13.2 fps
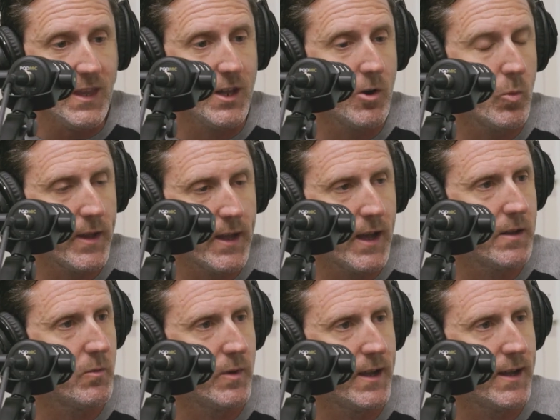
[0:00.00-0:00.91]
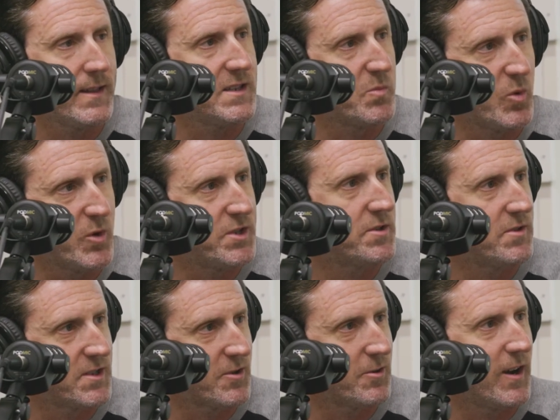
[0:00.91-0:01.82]
You know, we had these
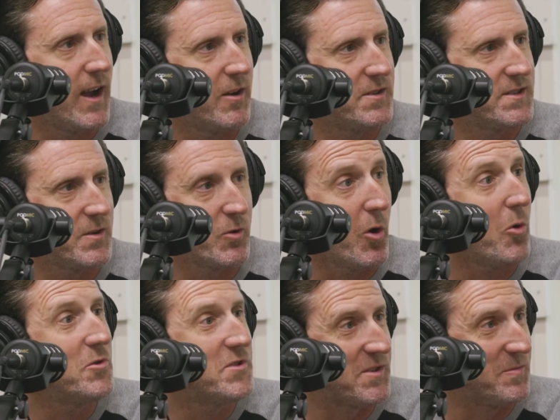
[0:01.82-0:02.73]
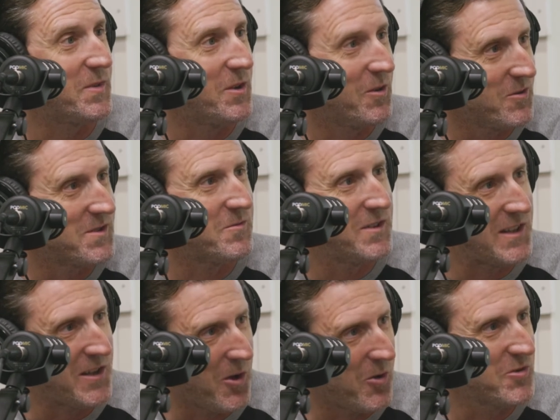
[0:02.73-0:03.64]
boisterous crowds that were wholesome. You know, it was a
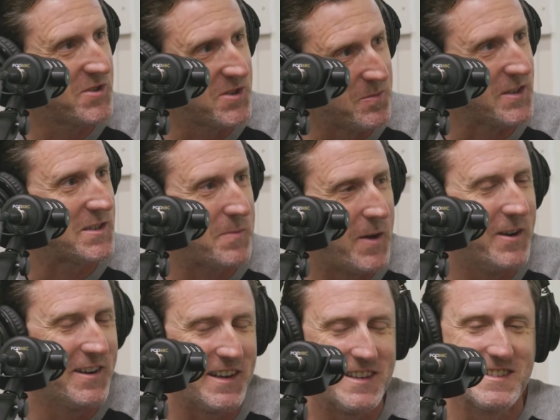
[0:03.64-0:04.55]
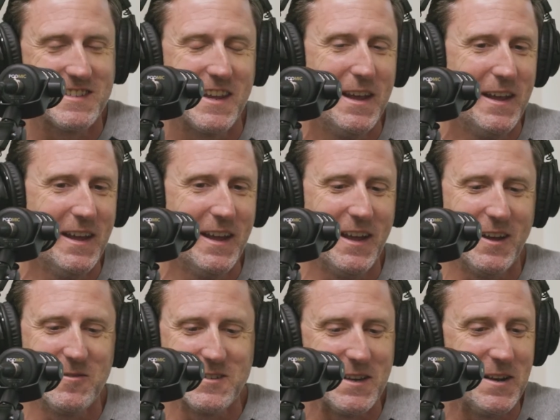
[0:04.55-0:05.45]
really wholesome experience,
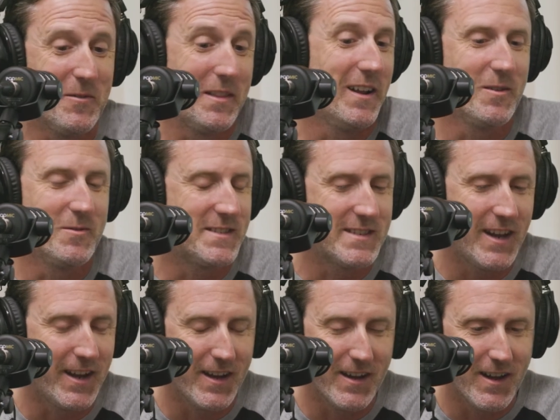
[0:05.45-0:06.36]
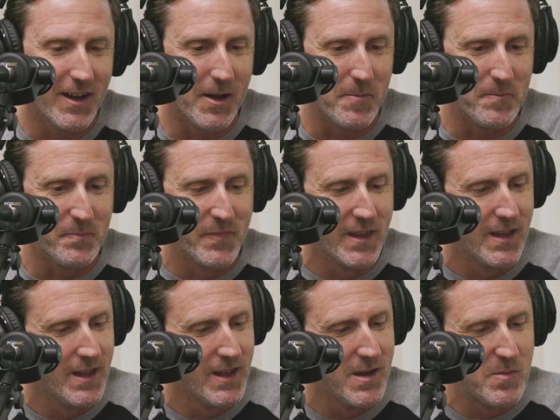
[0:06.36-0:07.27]
which I never thought I would say.
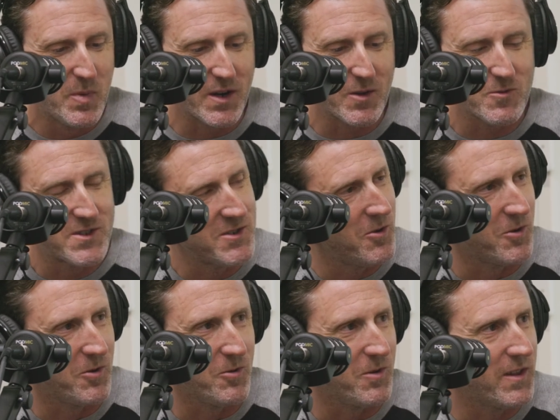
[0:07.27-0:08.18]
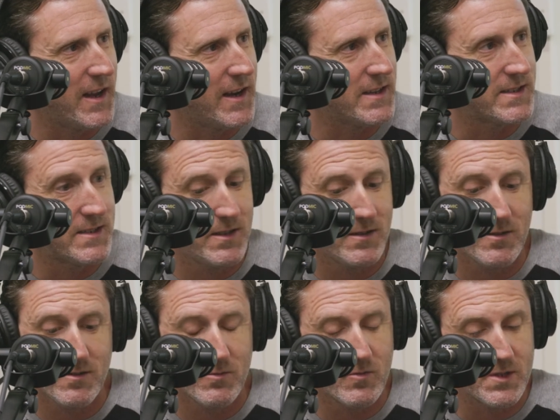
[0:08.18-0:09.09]
But it was so cool. And it's
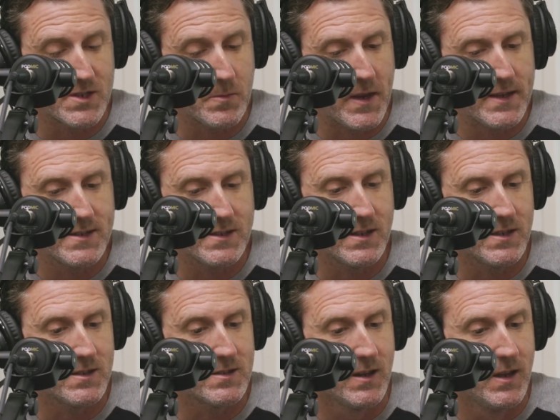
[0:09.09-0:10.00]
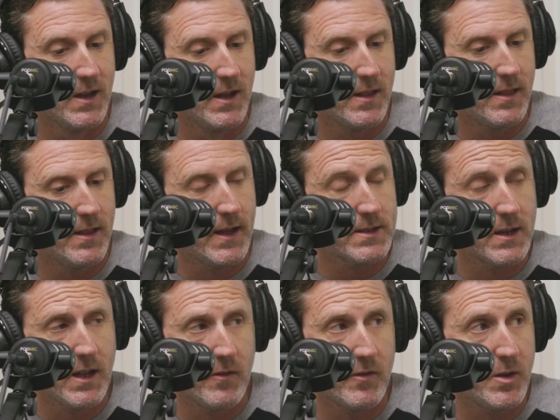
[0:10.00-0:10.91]
still, what's amazing is that's
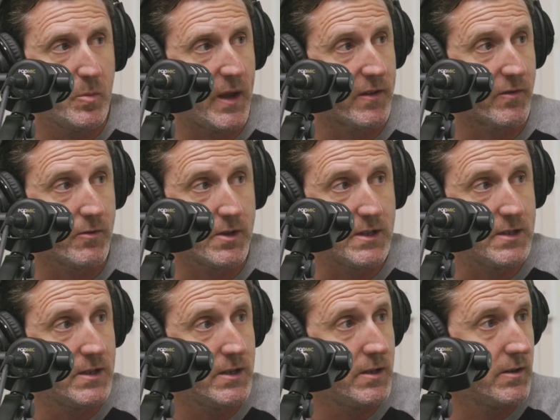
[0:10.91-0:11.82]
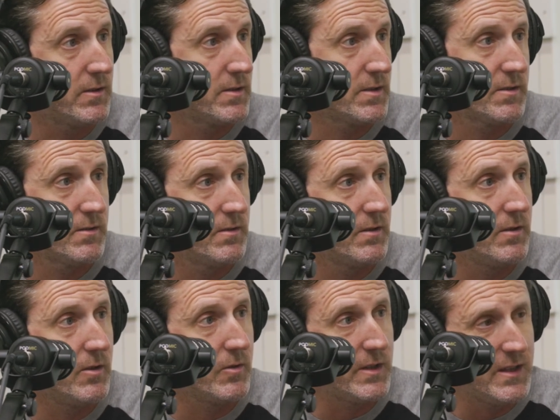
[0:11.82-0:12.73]
going to have an impact for years,
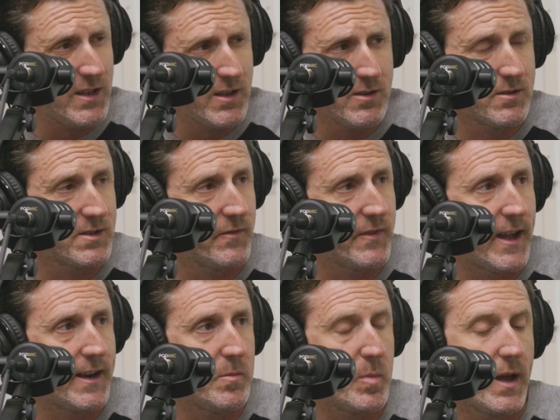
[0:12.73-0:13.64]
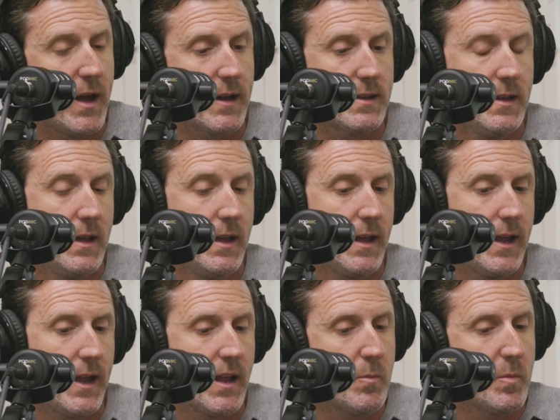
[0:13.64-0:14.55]
you know, years of that impact.
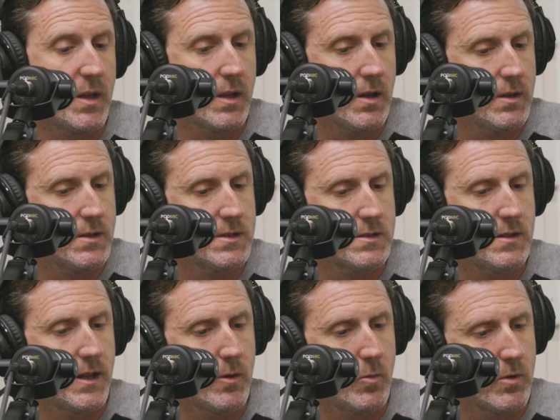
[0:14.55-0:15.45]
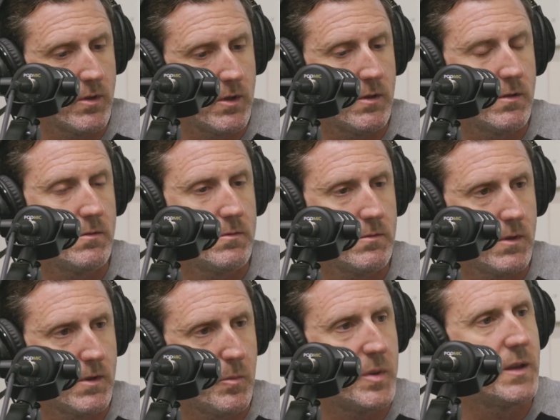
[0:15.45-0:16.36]
And because they were
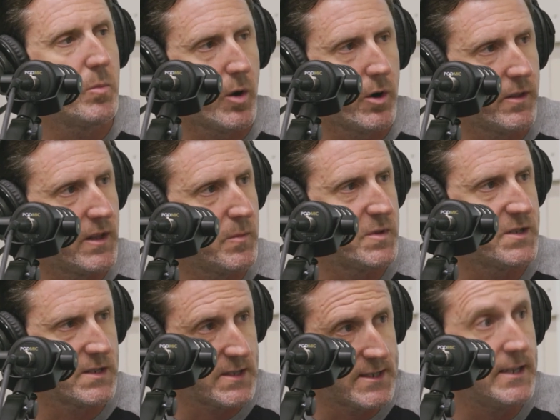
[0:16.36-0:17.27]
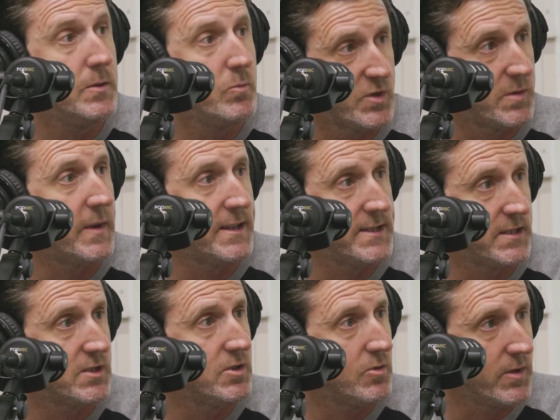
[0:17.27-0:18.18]
a big part of the impetus, the team was
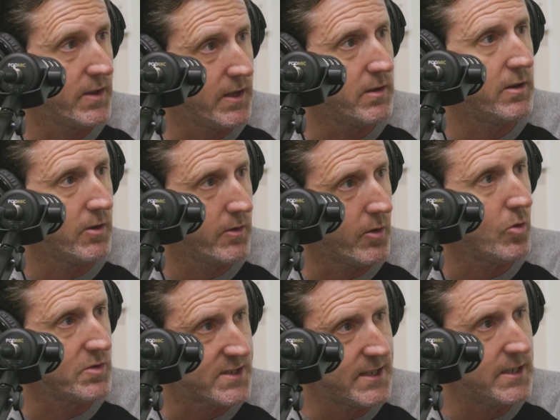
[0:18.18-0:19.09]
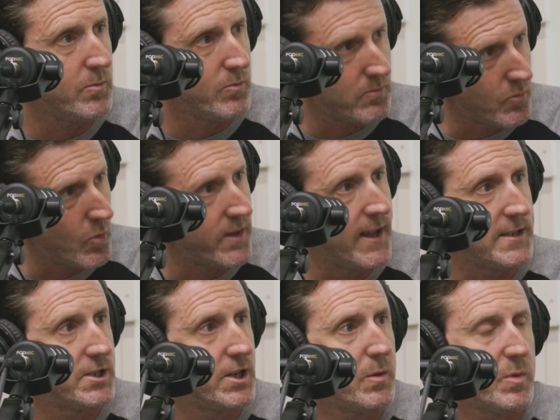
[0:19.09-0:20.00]
amazing too. And they, you know, the whole team won
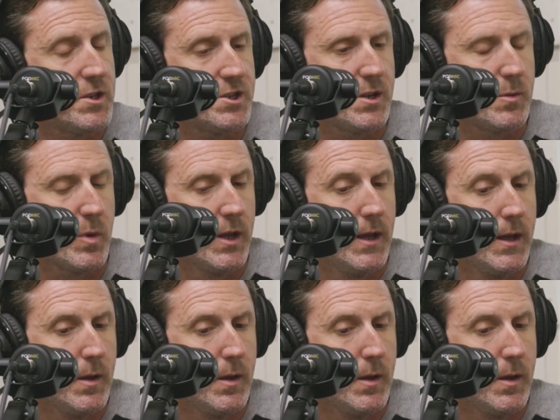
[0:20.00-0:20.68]
that championship.